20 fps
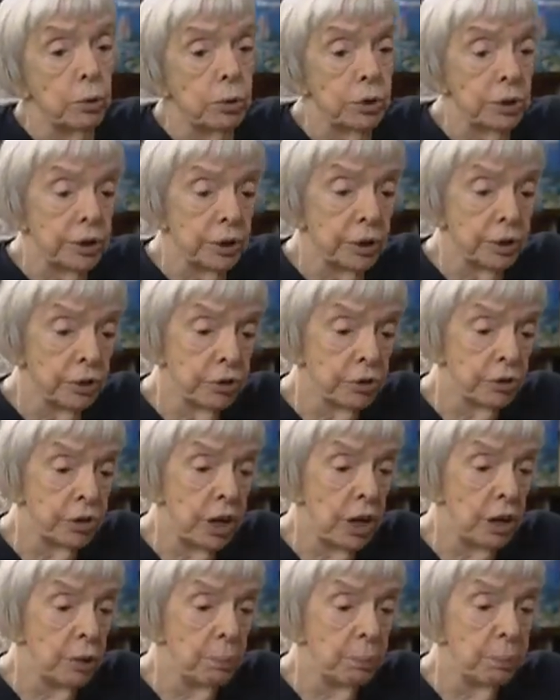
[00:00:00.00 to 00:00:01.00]
And the number is
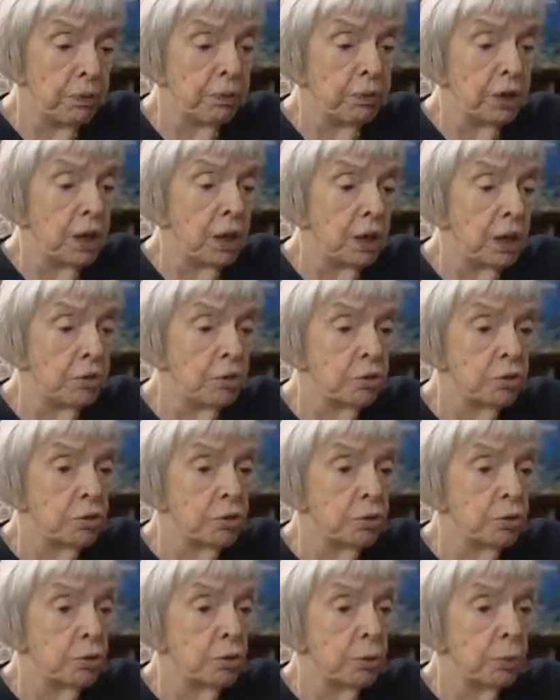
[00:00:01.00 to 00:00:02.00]
increasing at
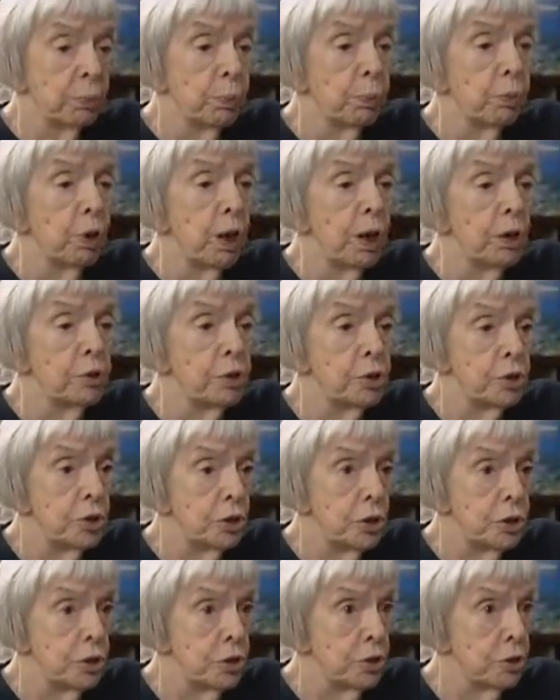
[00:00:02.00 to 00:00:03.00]
an alarming rate.
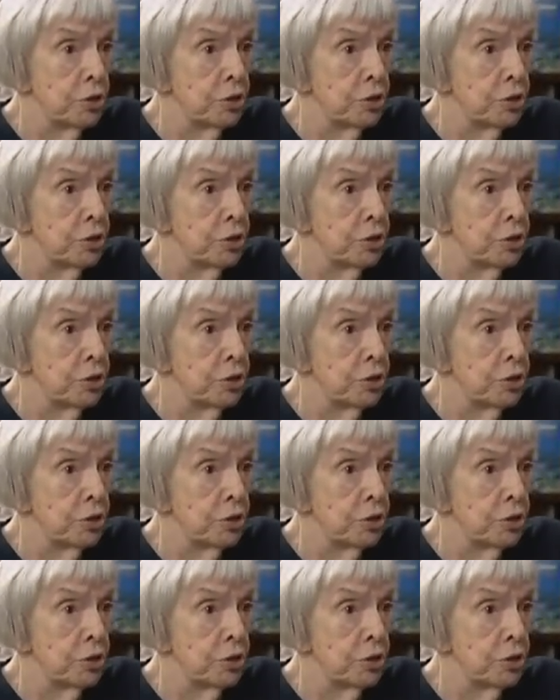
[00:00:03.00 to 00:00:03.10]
